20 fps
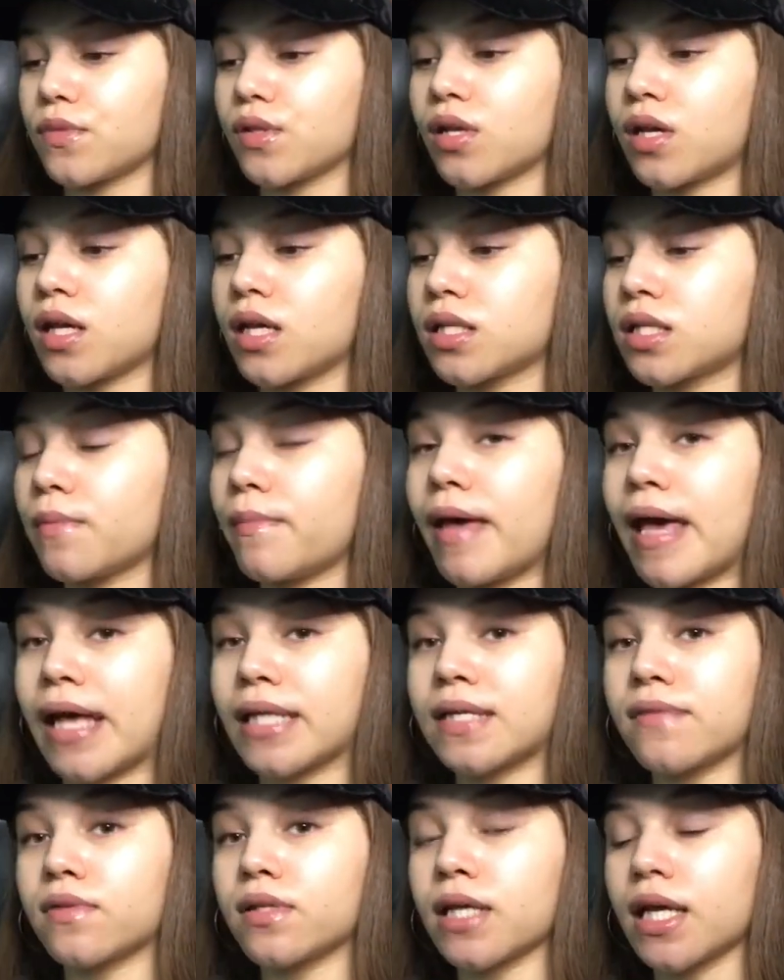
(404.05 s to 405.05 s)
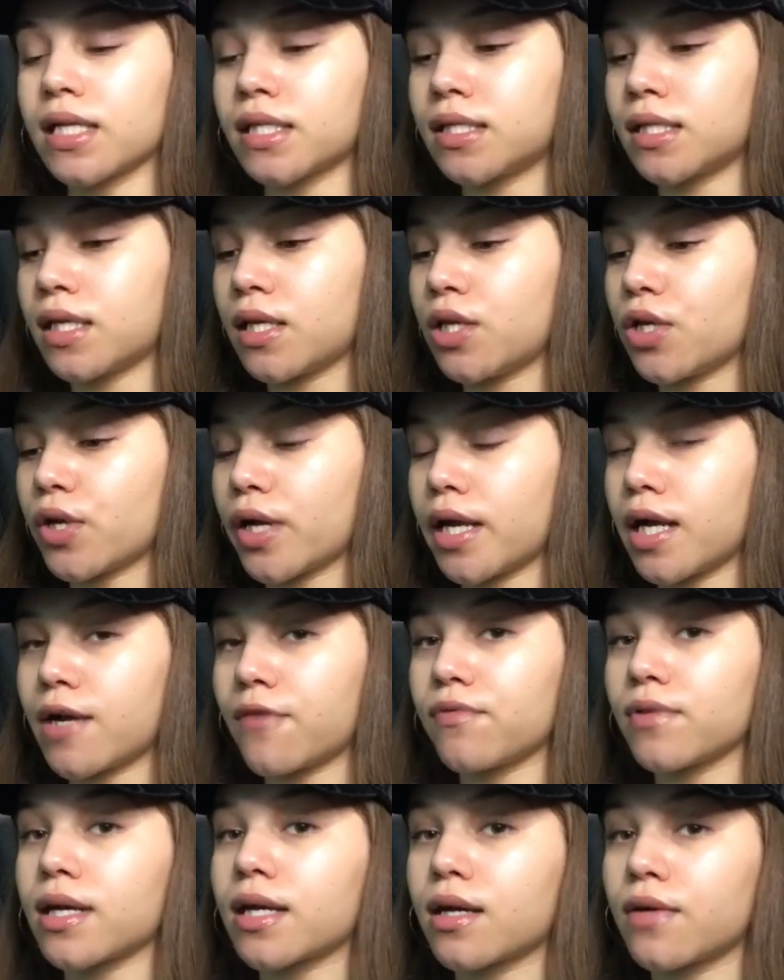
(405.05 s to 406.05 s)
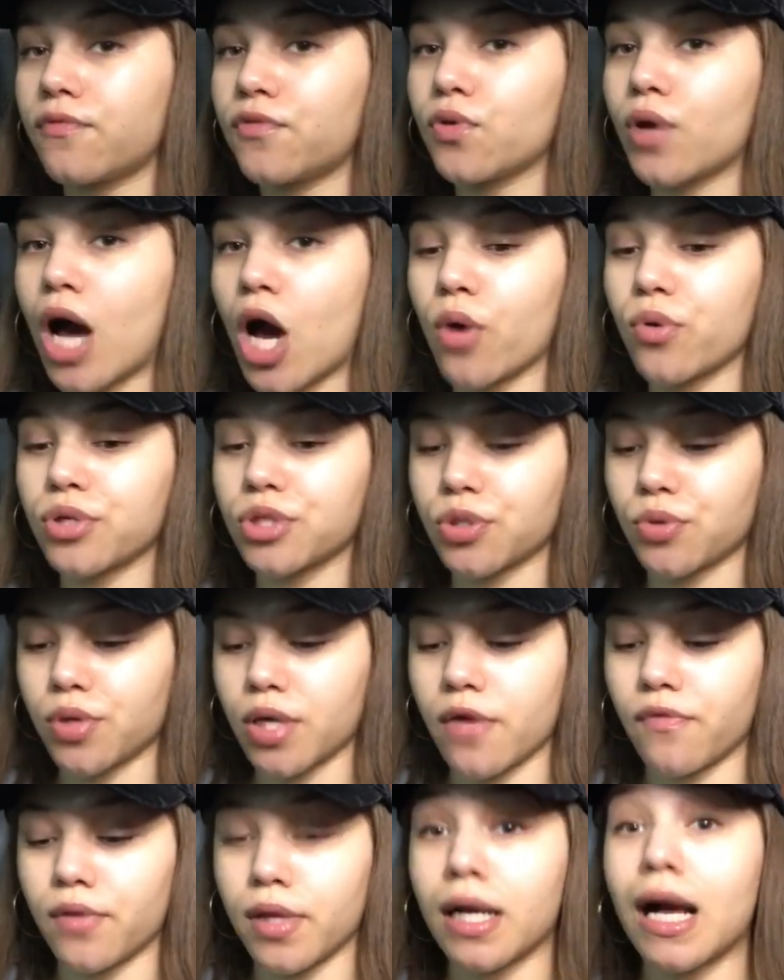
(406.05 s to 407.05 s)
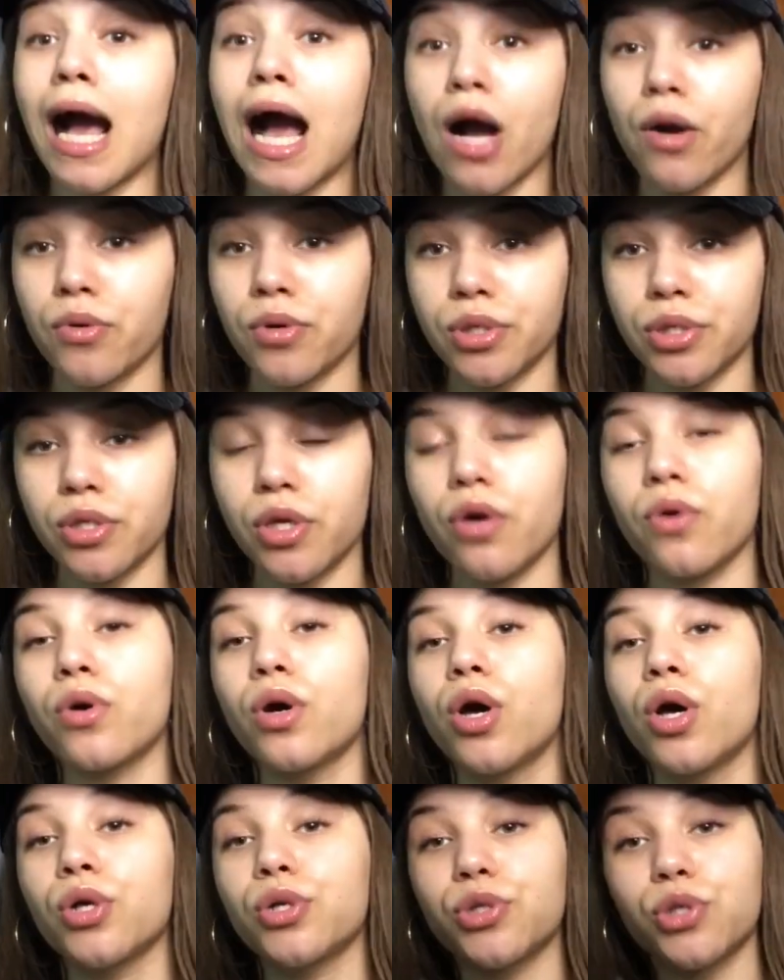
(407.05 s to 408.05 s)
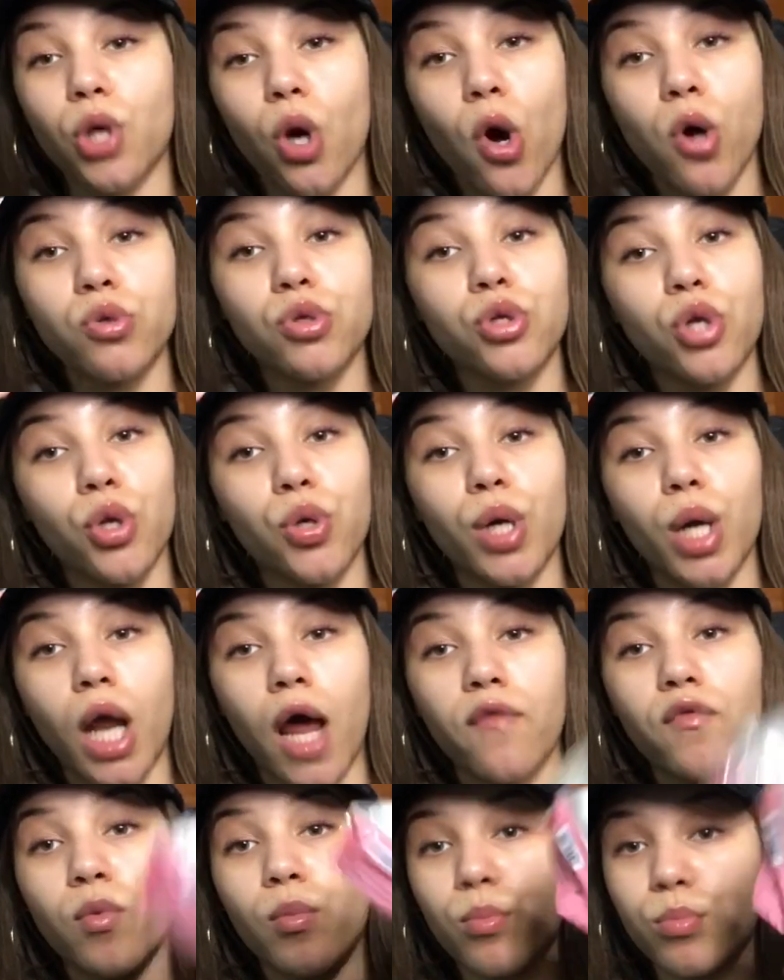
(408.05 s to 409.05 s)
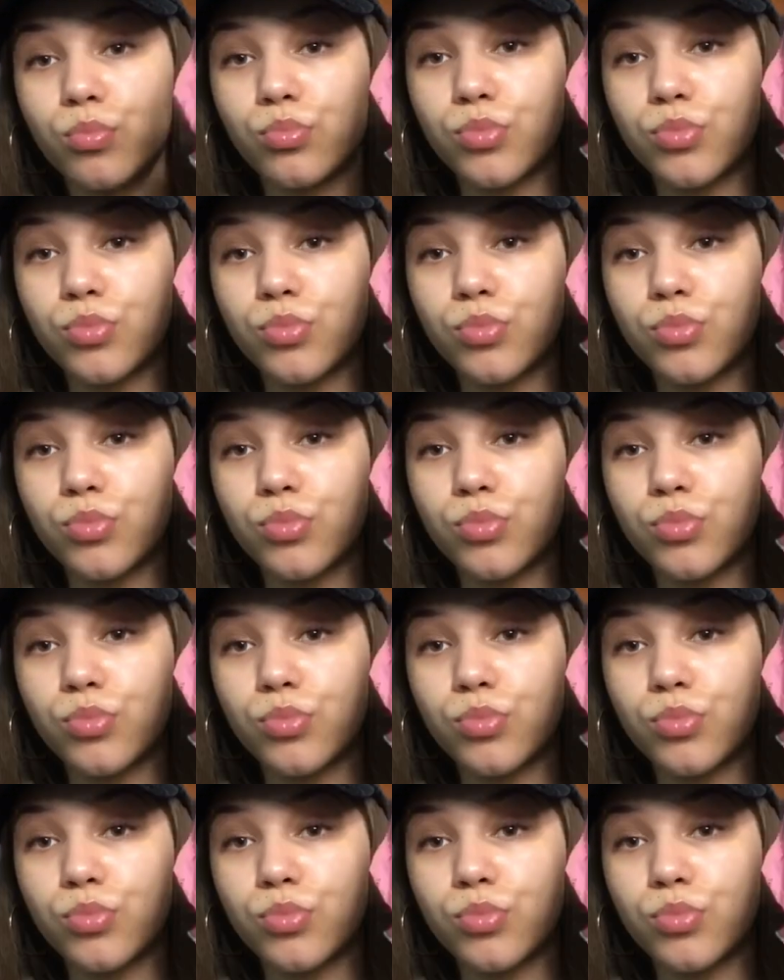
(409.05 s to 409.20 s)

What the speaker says: because the mask has to like sit in your hair for like a few hours or whatever, like an hour or so. So you know you gotta have them,